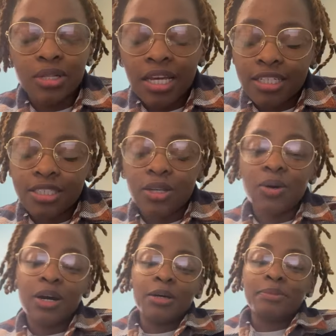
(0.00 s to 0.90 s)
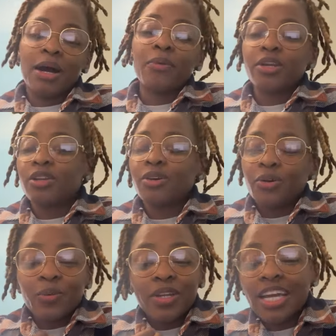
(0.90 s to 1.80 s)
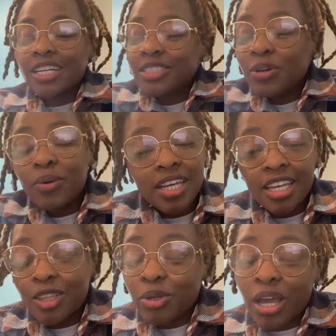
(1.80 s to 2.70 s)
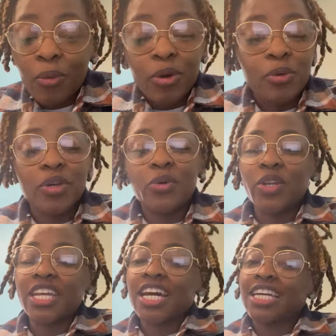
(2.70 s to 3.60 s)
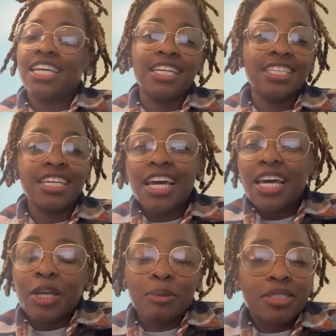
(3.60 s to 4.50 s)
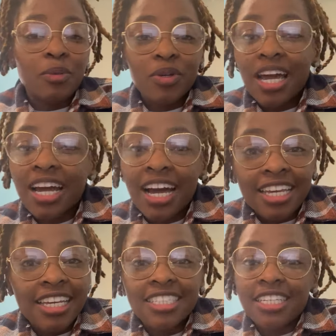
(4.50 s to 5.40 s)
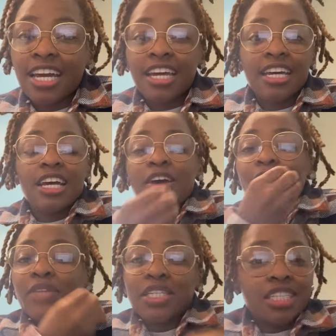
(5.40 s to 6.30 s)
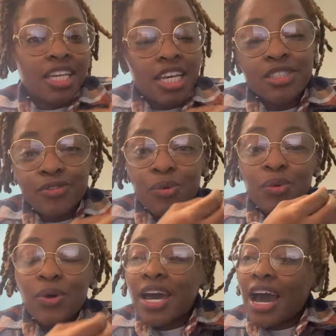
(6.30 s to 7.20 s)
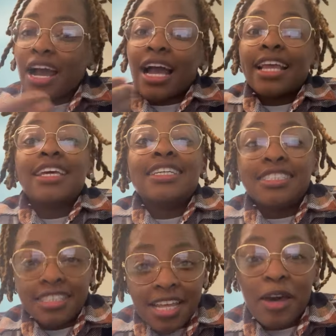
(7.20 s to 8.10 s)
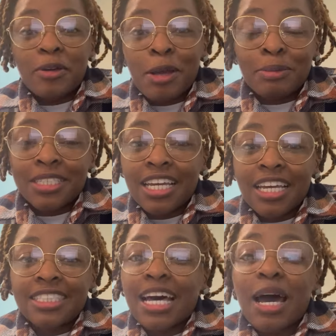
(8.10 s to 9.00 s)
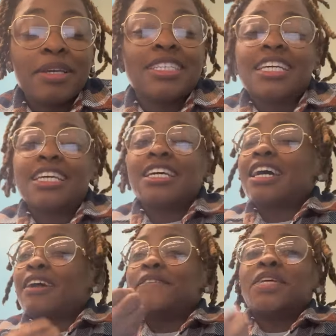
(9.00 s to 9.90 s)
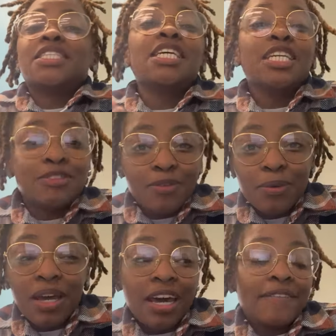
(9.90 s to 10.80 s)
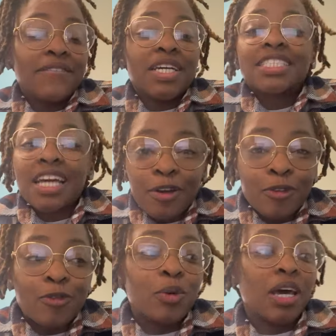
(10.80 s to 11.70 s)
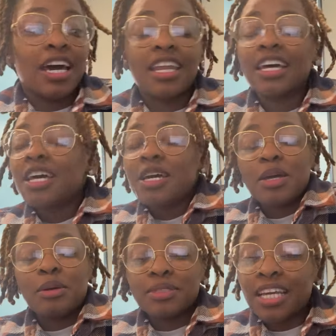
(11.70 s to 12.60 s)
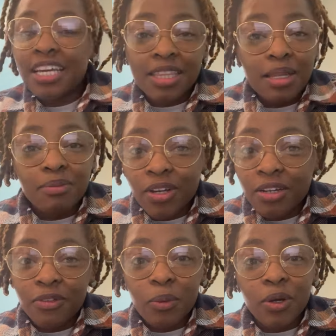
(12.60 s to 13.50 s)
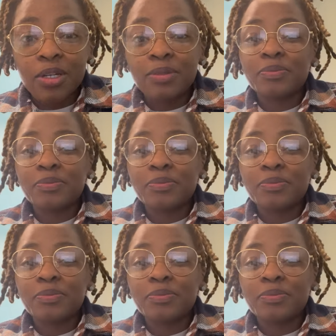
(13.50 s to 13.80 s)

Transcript: Like, so um, I want to know what are y'all doing to get through y'all work week? What are y'all eating? You know what I'm saying? When y'all got kids and y'all gotta fix your kids' food. I got kids now. You know what I'm saying? Tommy is a kid. I gotta fix his food. I gotta fix Kyro food. I gotta, you know what I'm saying? Get them ready for work.